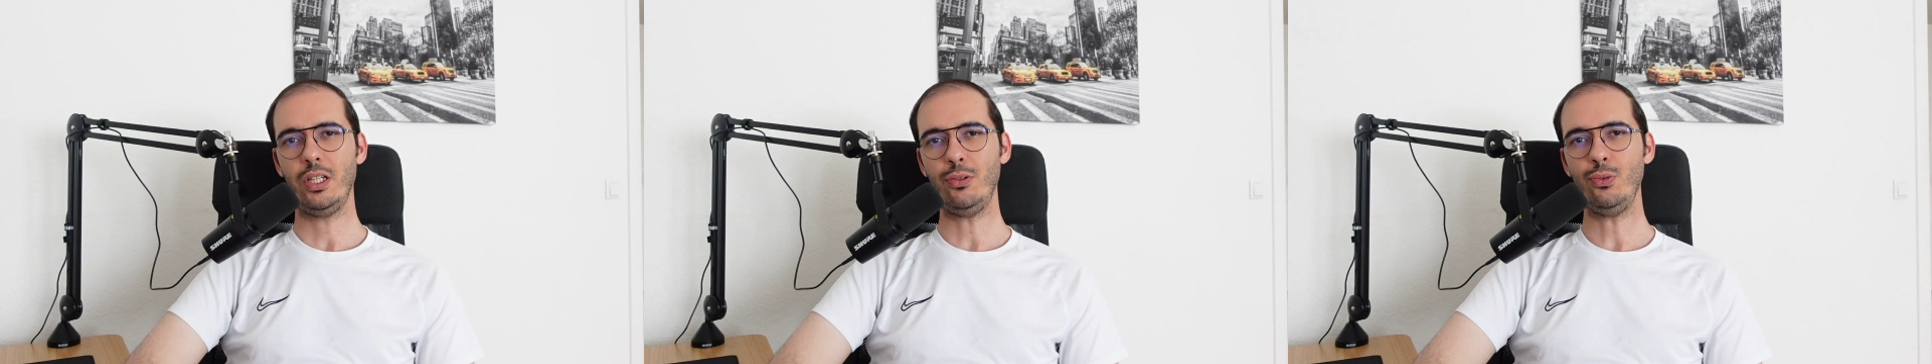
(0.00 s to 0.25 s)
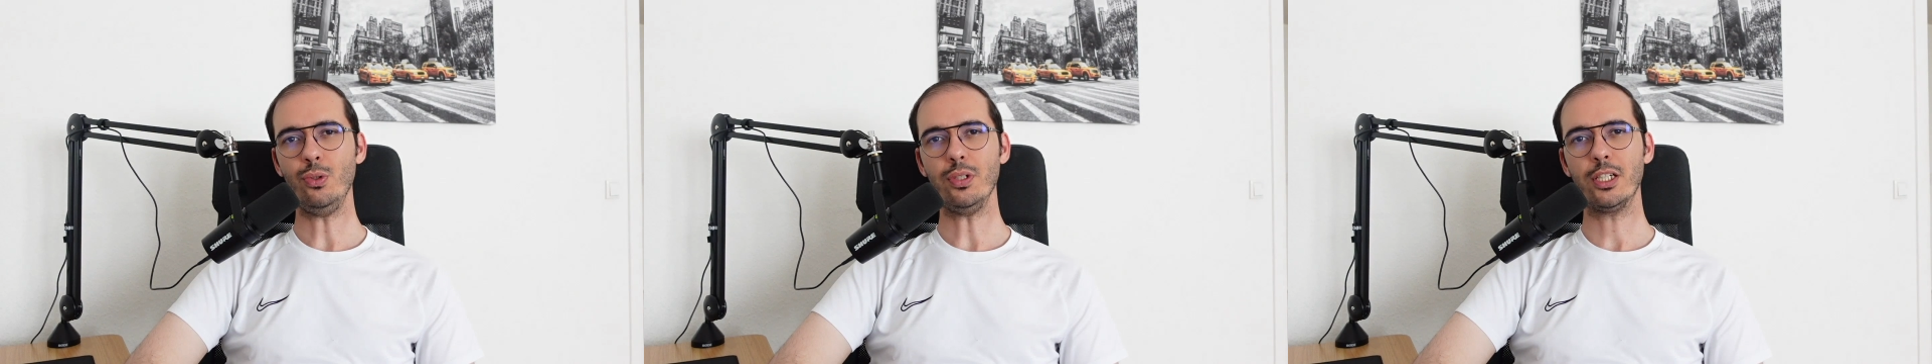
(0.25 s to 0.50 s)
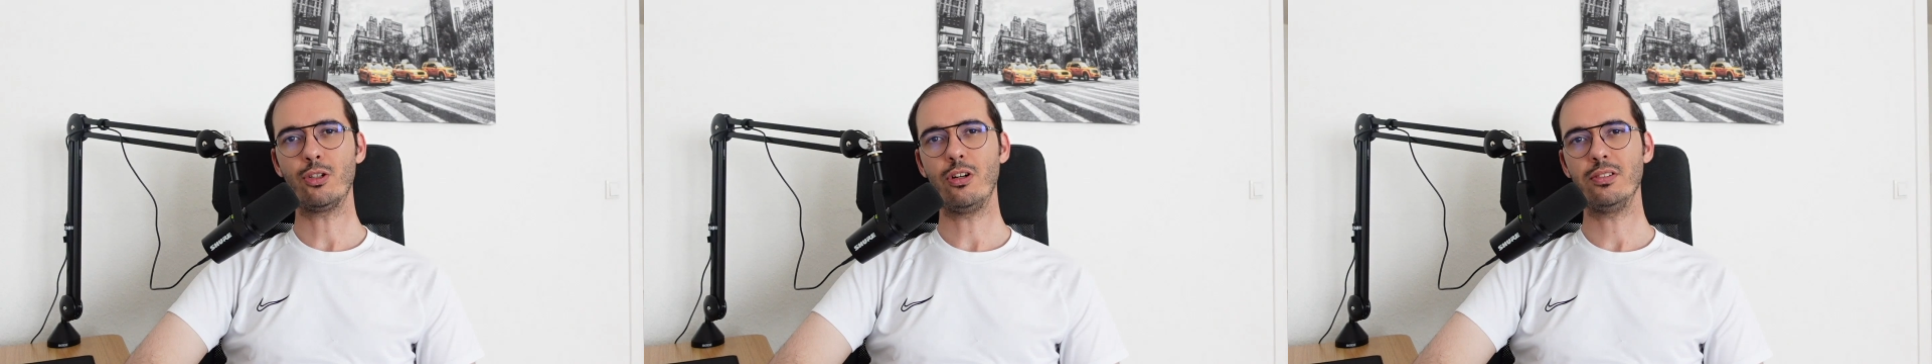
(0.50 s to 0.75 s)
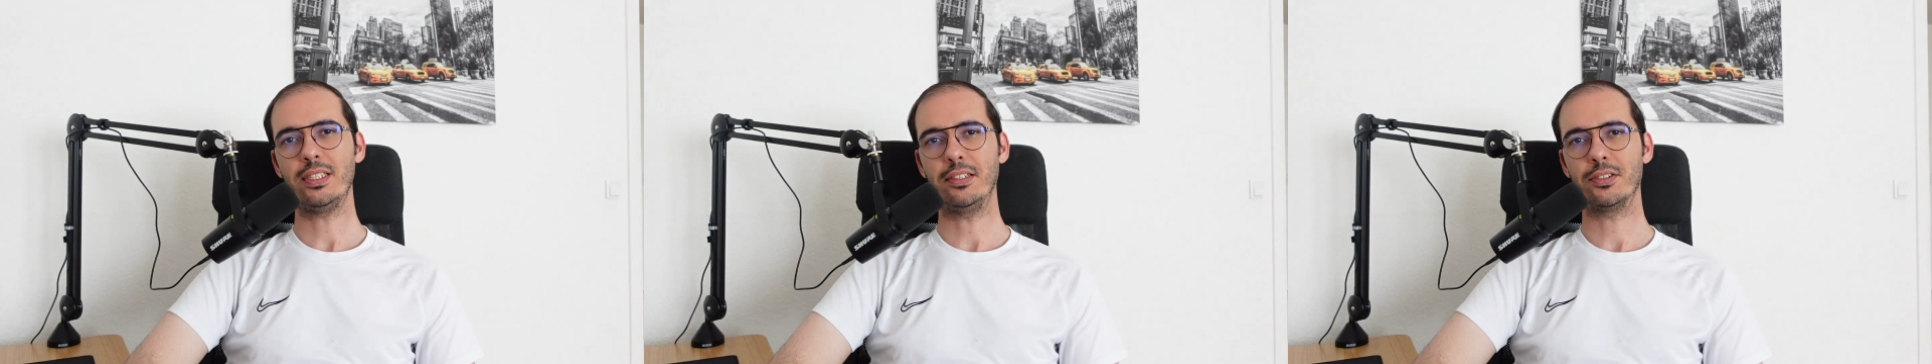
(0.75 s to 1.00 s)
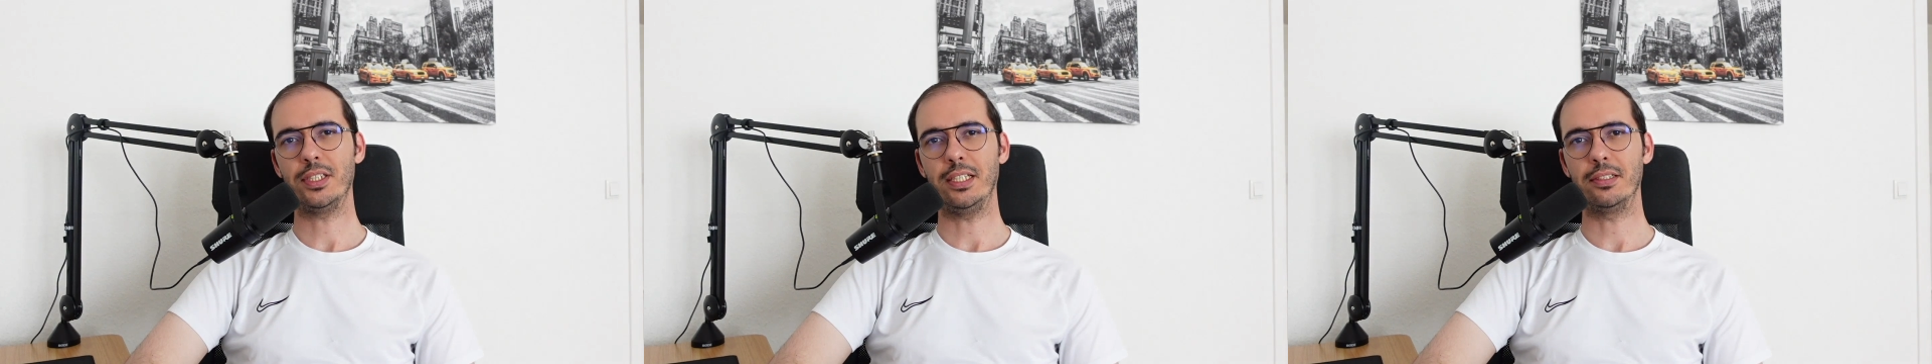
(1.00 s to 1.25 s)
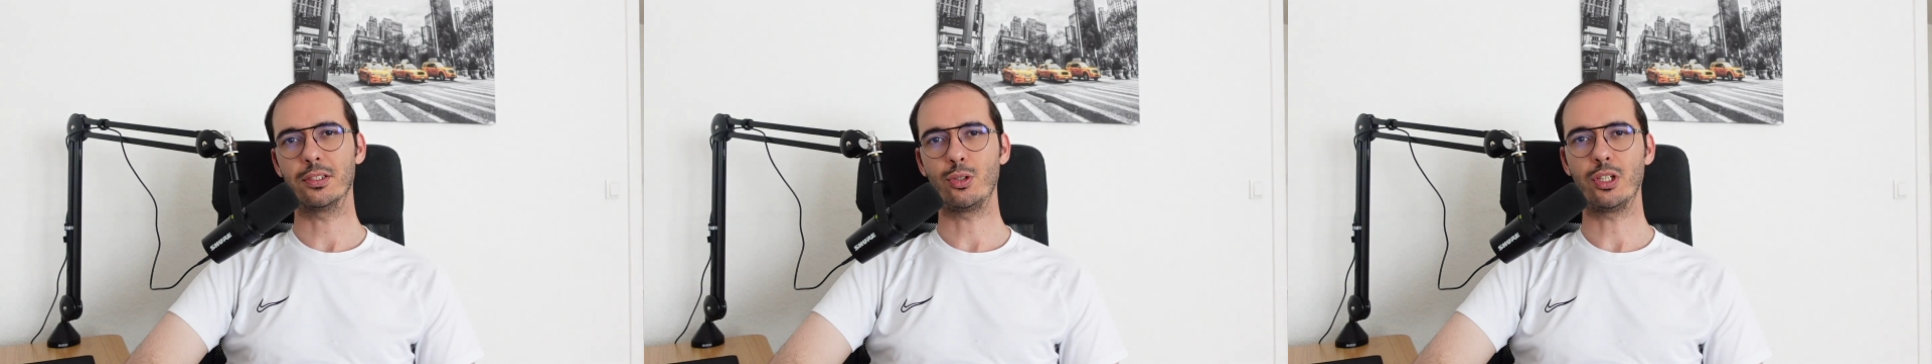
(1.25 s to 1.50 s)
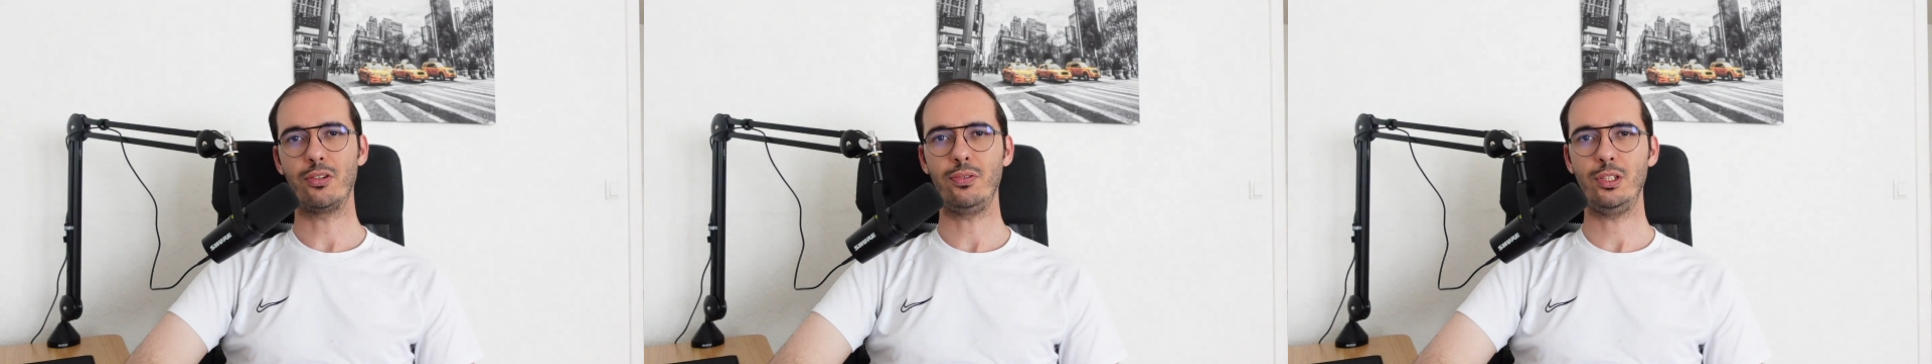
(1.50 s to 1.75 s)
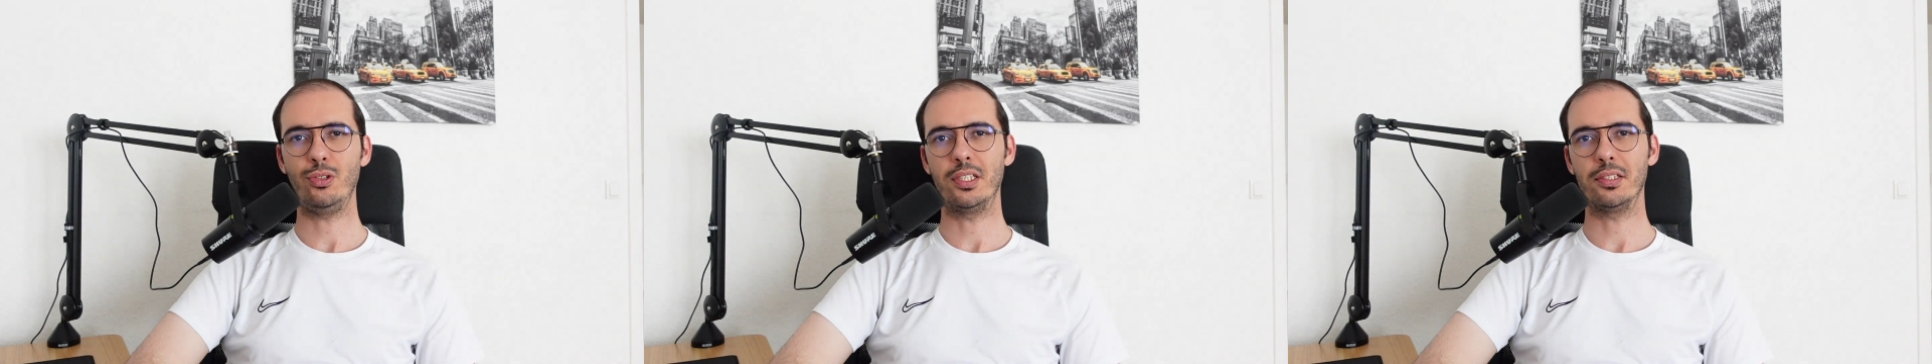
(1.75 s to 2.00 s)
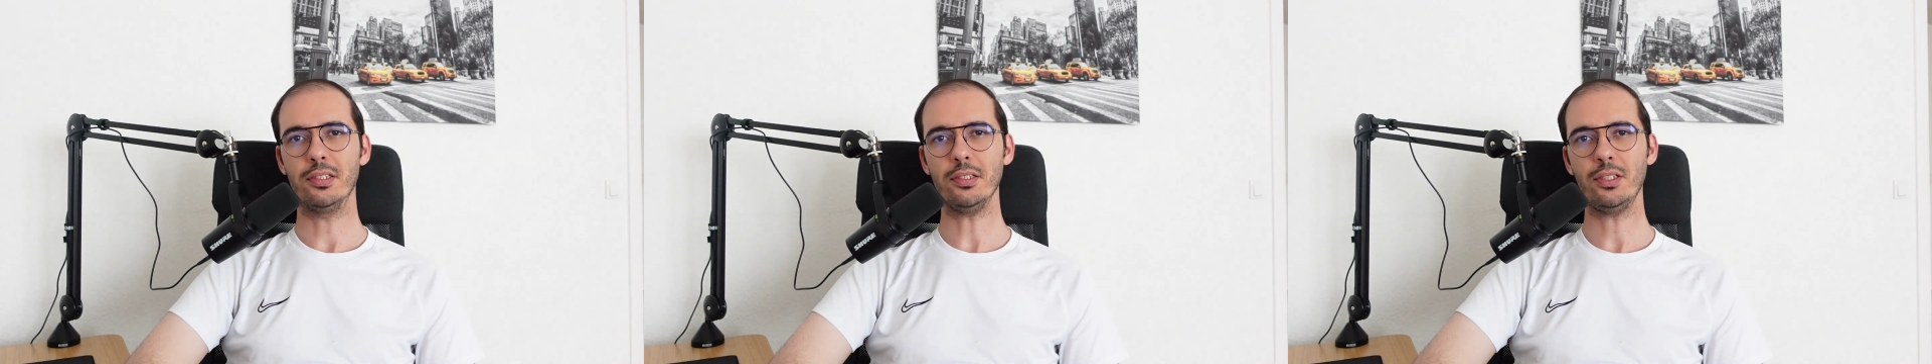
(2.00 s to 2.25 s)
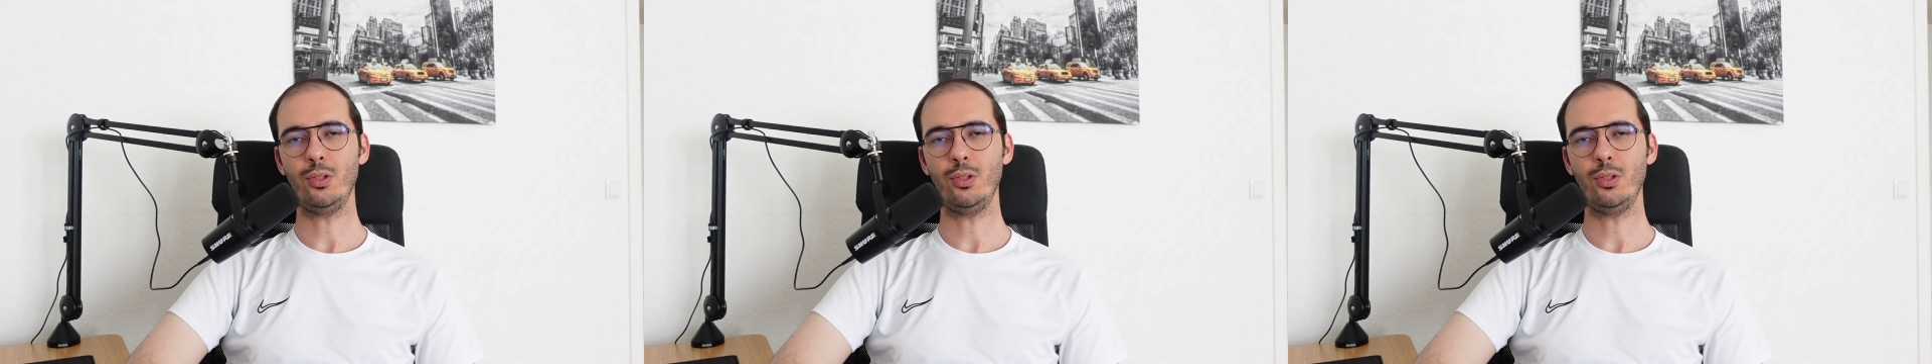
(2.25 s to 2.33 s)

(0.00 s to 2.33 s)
If you are a content creator or a video editor,